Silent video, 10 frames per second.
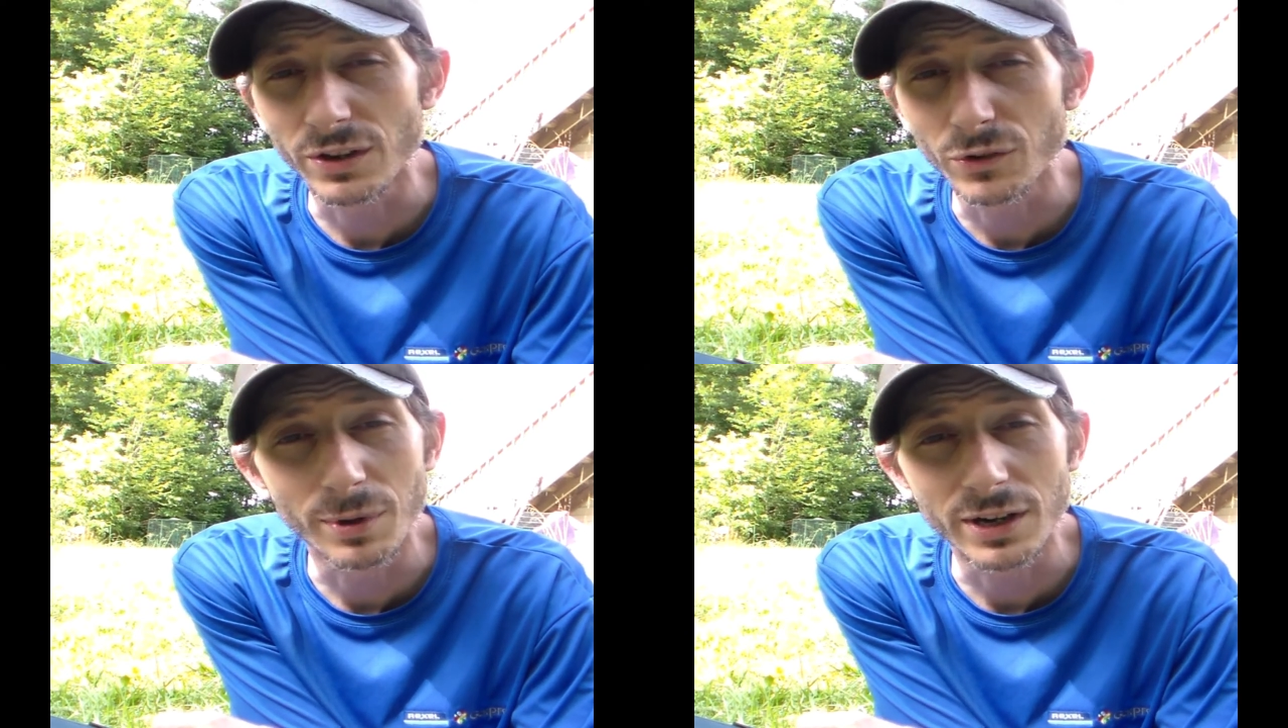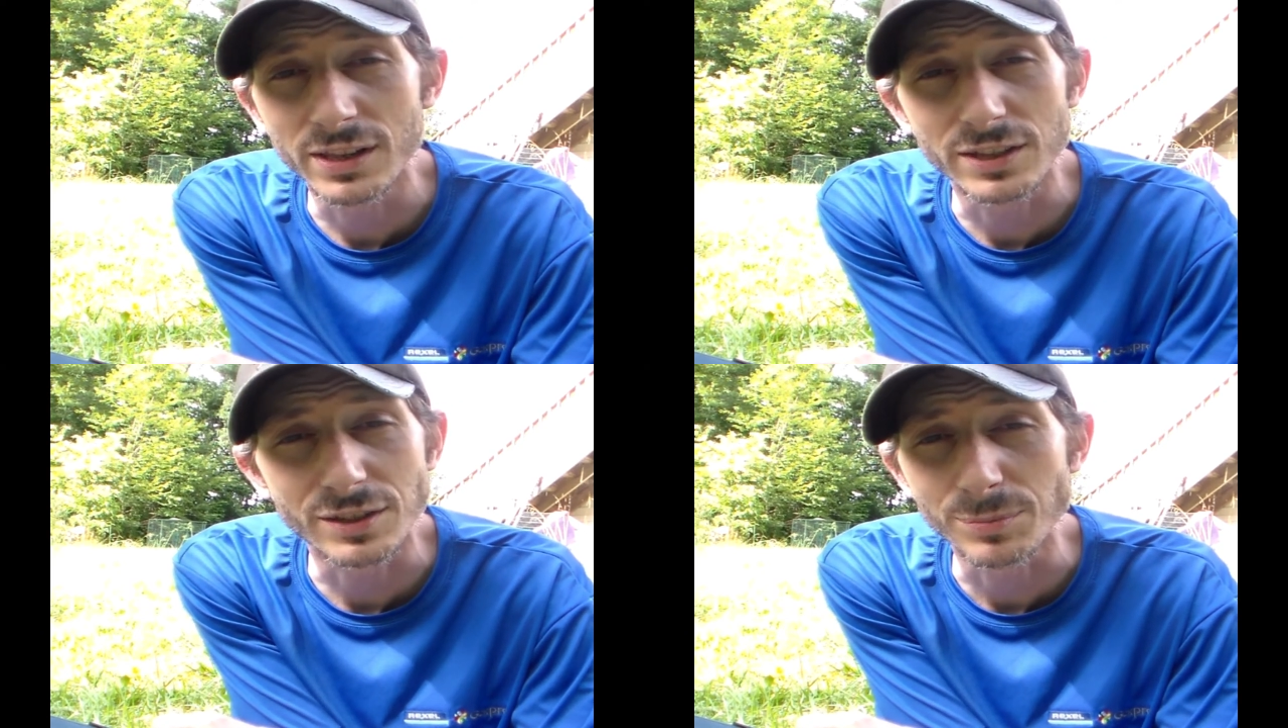everybody
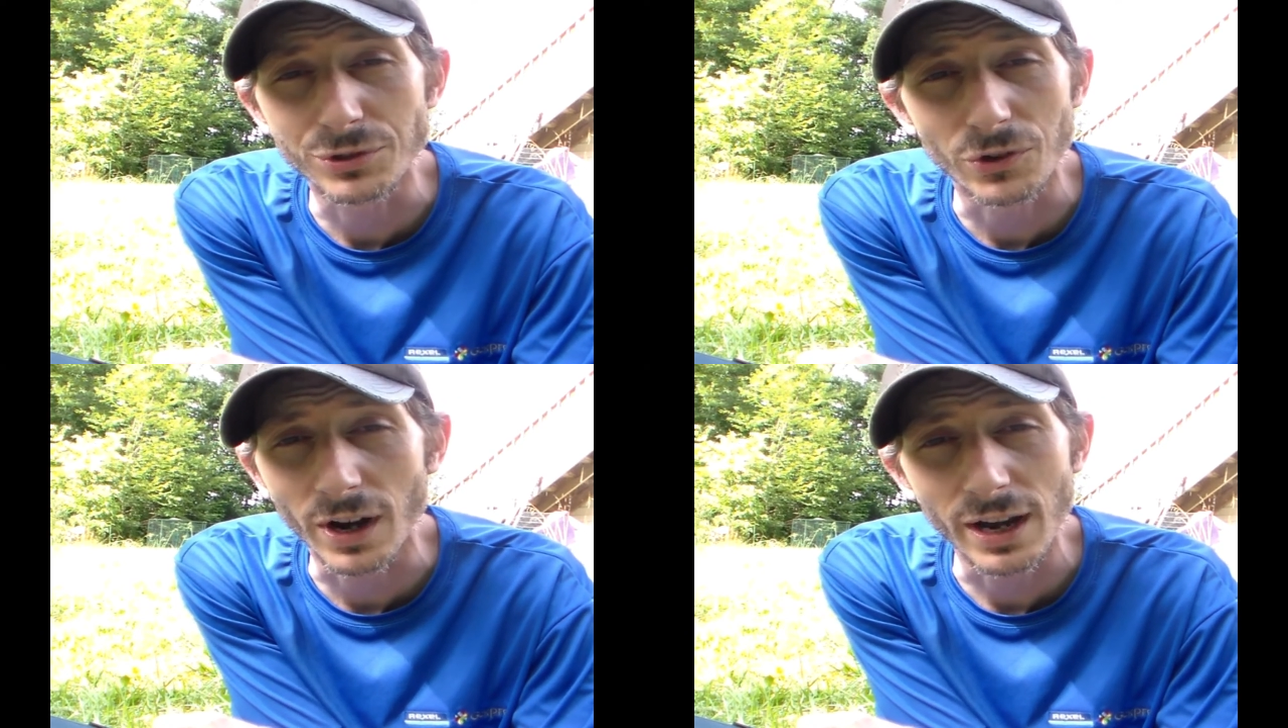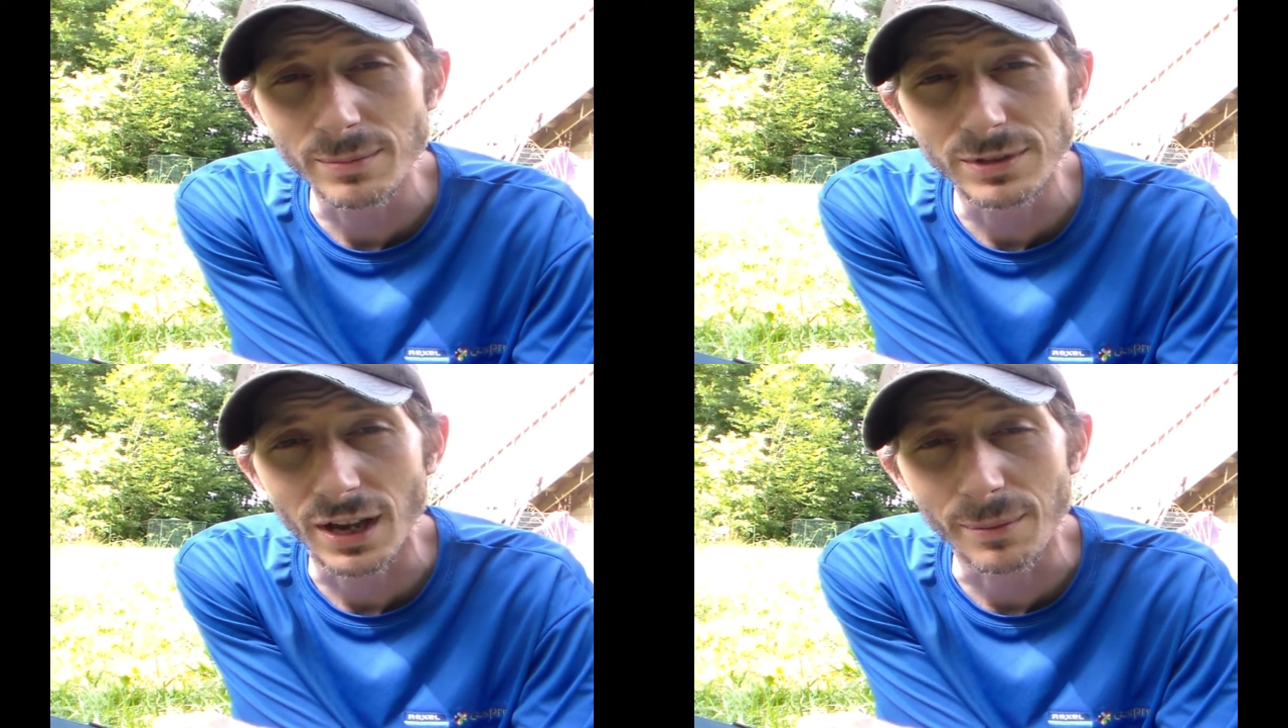that
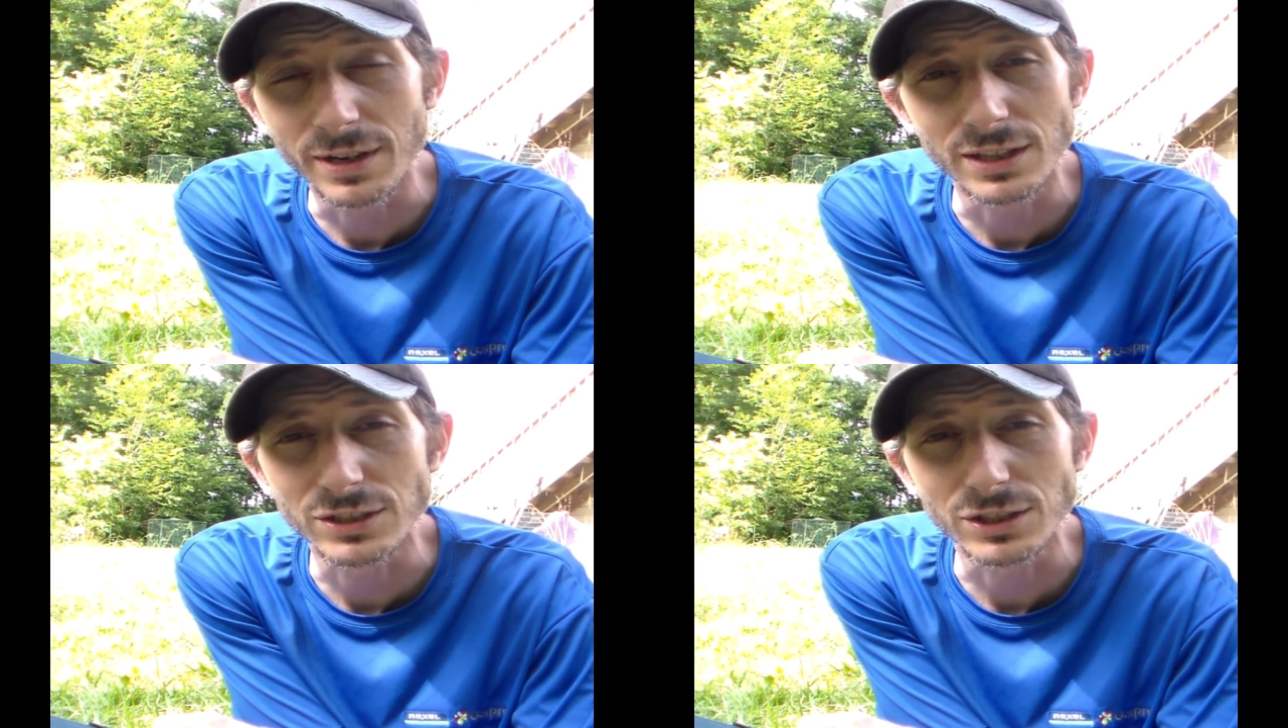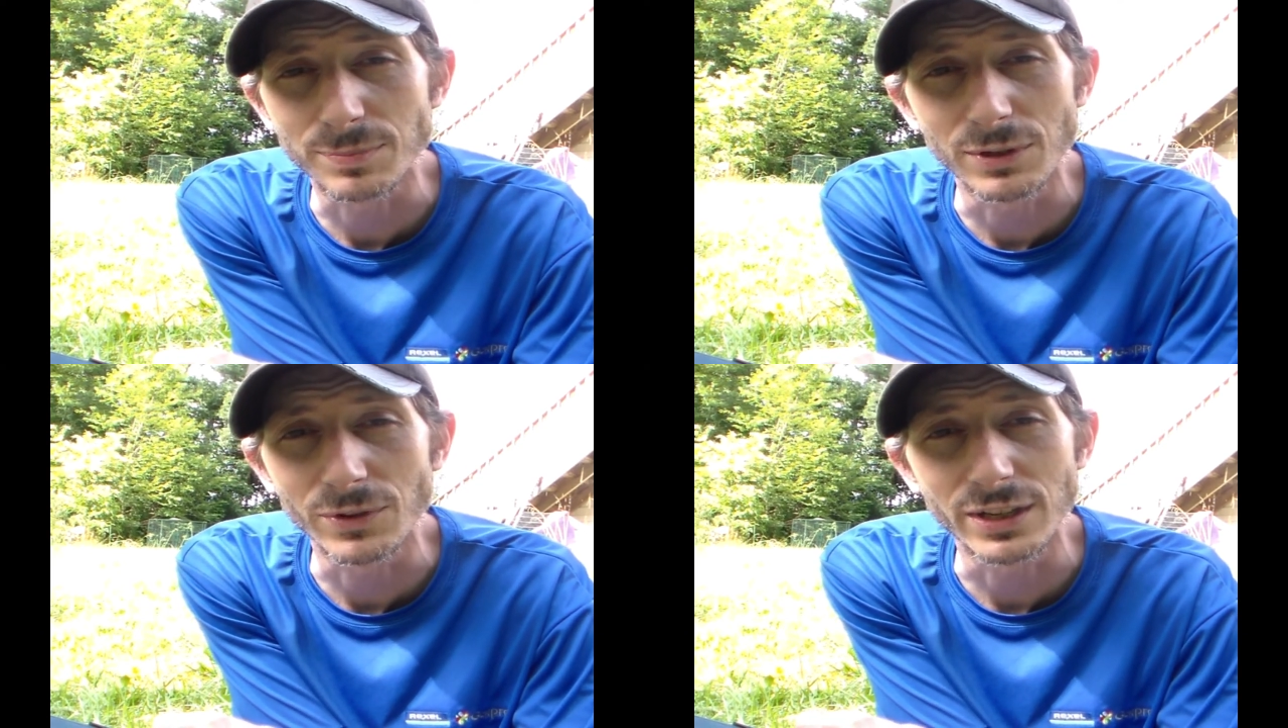subscribed. I mean, it's
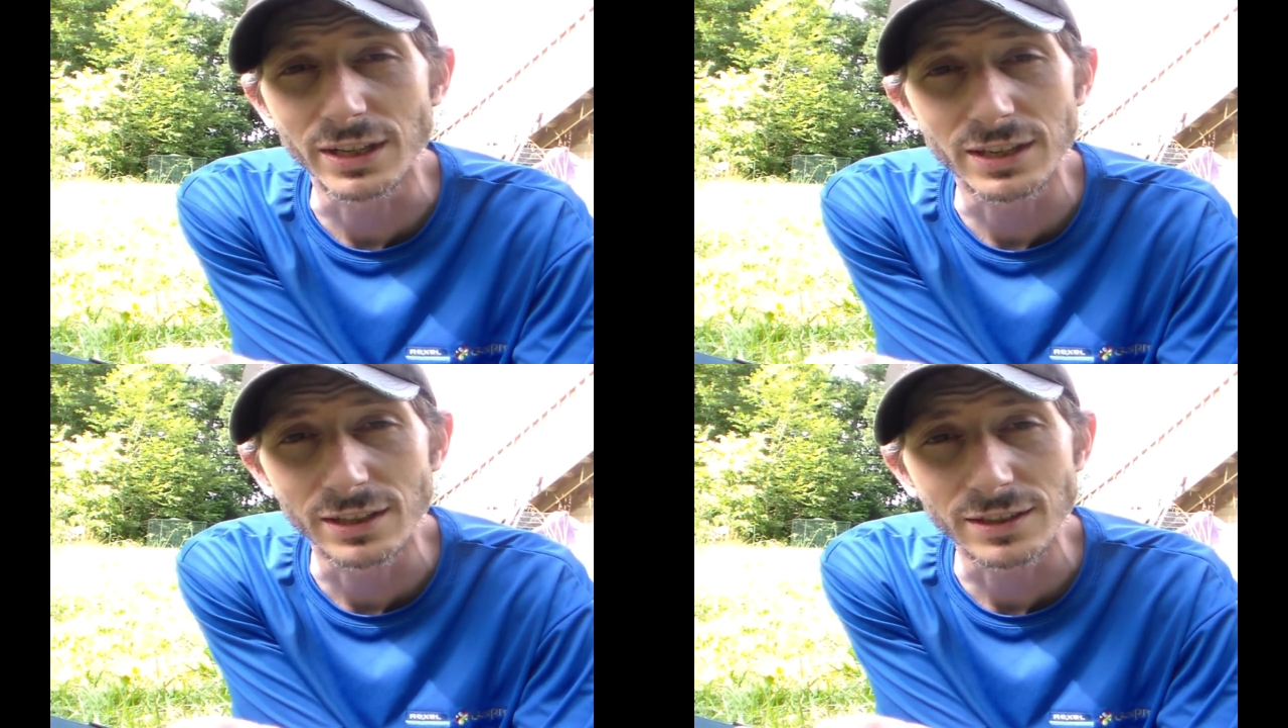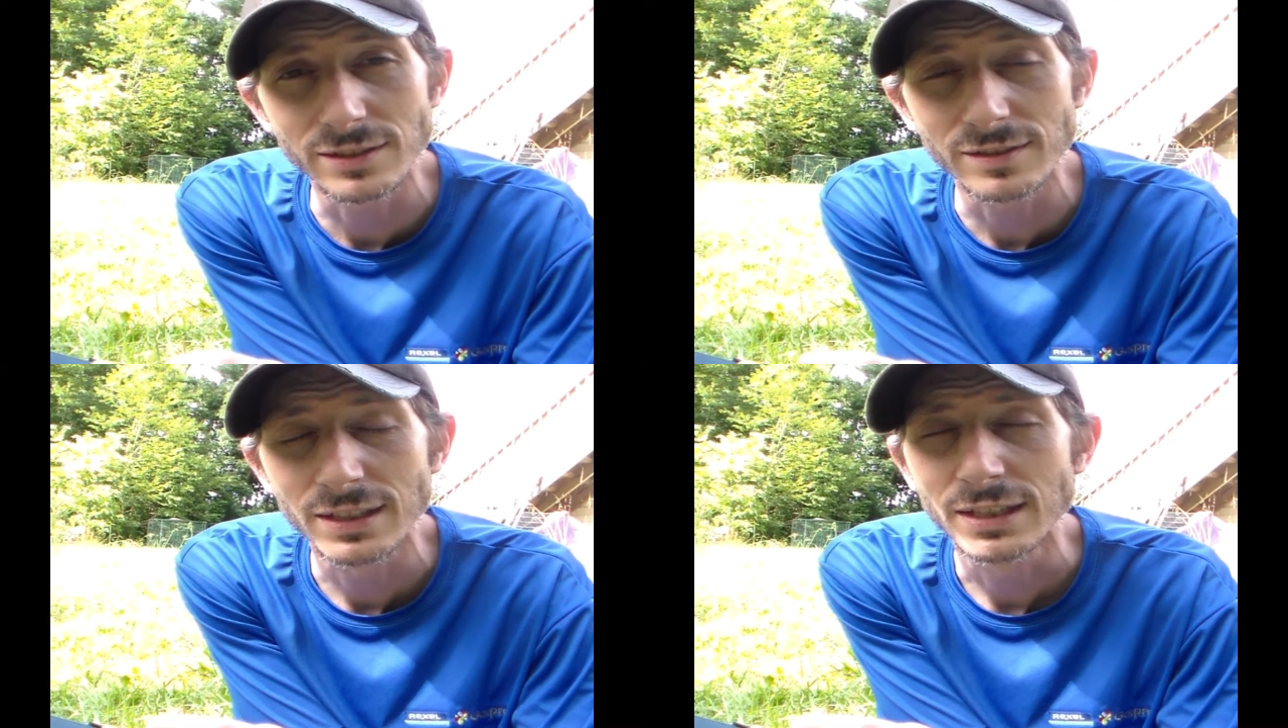just been ridiculous.